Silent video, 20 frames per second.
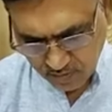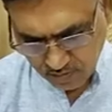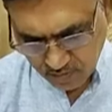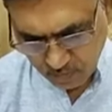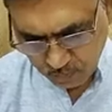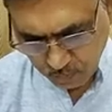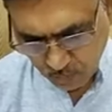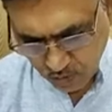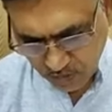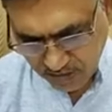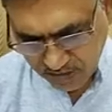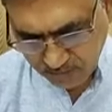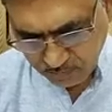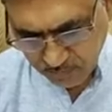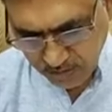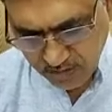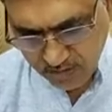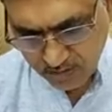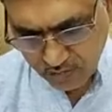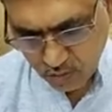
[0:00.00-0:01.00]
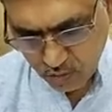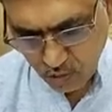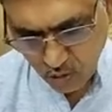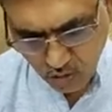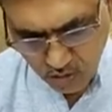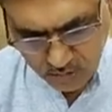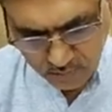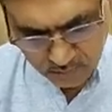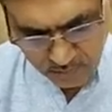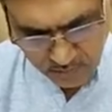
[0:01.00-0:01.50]
The poet explains
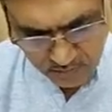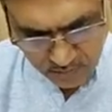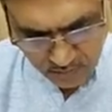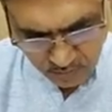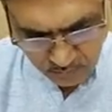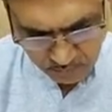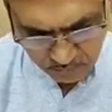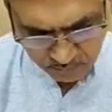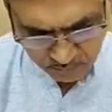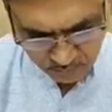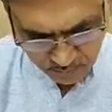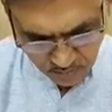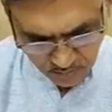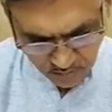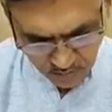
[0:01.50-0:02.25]
God's wisdom